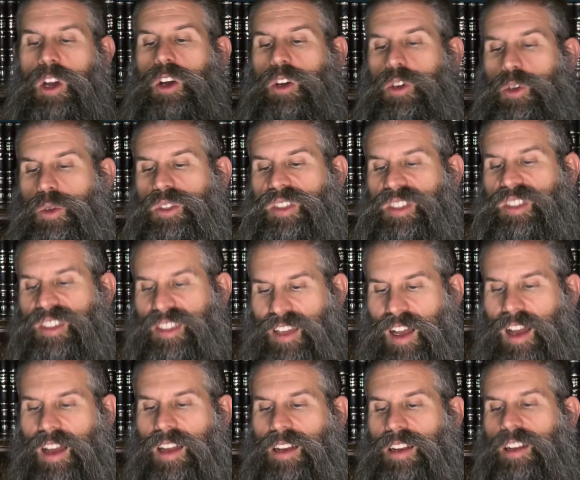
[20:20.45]
whose
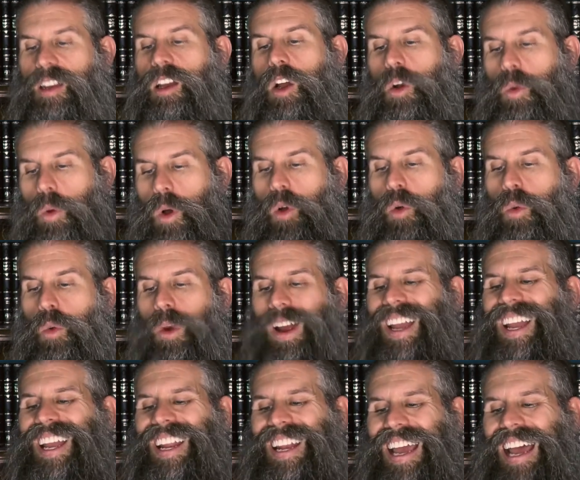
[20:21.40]
son will
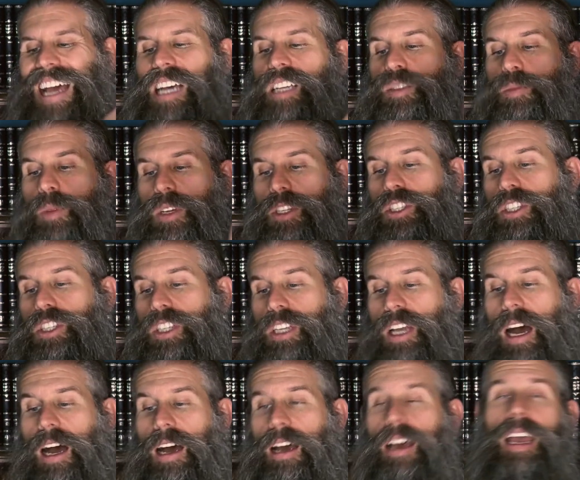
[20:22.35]
reign as
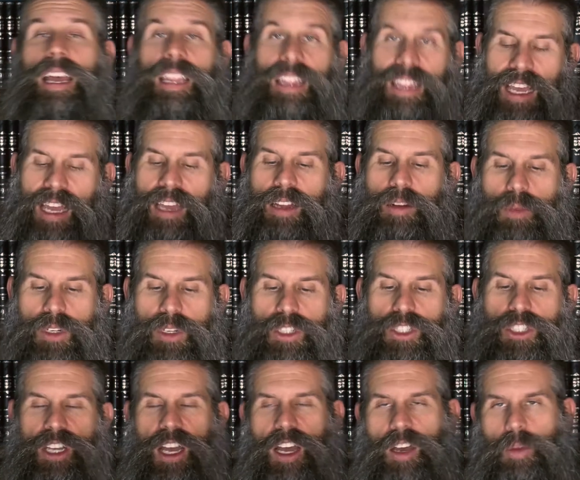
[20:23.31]
Mashiach, and then
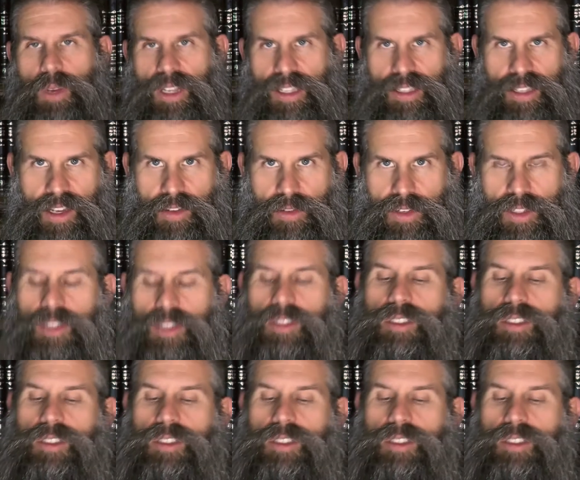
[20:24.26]
Mashiach ben David.